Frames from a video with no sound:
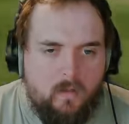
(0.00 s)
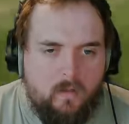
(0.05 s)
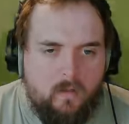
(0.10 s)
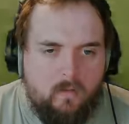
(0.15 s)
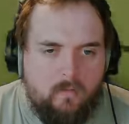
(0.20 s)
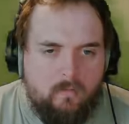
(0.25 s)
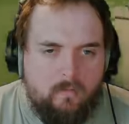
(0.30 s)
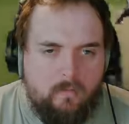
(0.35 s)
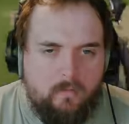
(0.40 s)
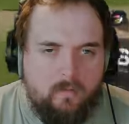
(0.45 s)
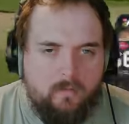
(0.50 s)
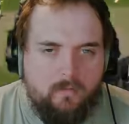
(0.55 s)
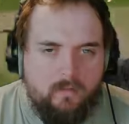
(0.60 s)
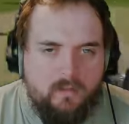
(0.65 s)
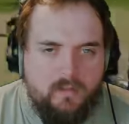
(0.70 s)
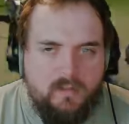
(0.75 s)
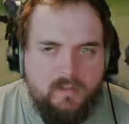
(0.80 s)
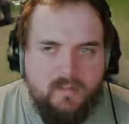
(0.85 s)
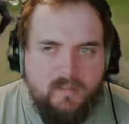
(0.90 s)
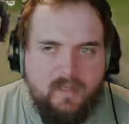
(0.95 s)
We're at the
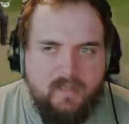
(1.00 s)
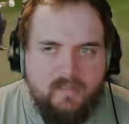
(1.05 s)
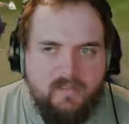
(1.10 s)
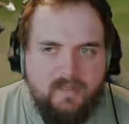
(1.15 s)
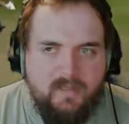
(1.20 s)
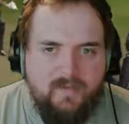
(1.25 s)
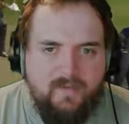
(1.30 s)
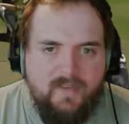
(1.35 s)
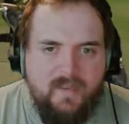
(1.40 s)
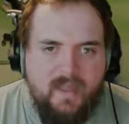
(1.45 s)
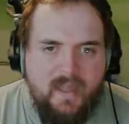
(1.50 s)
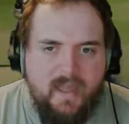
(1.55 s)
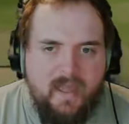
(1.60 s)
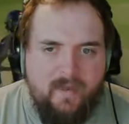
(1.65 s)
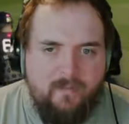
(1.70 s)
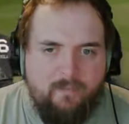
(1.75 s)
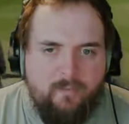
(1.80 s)
crease. That's in the air.